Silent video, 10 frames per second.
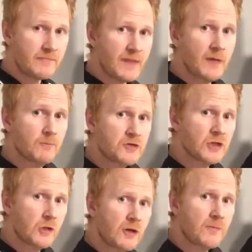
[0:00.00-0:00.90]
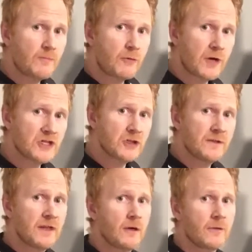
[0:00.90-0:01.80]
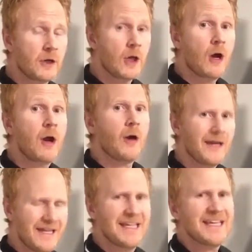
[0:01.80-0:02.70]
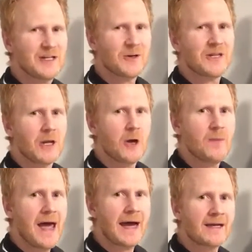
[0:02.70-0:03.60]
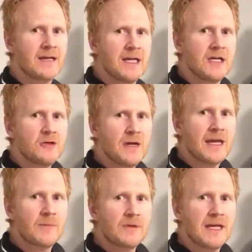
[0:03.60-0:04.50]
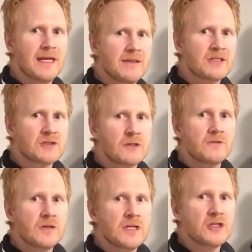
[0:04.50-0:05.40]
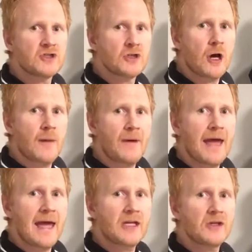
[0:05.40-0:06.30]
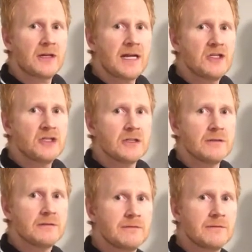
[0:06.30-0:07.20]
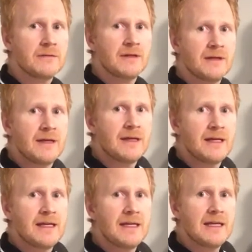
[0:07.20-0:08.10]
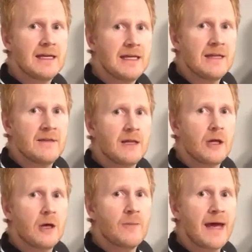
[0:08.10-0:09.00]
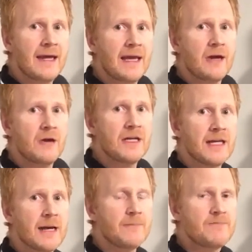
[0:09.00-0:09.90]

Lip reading: it puts a lot of pressure on there on the low back. You end up getting this sort of sharp angulation in the lower back area here.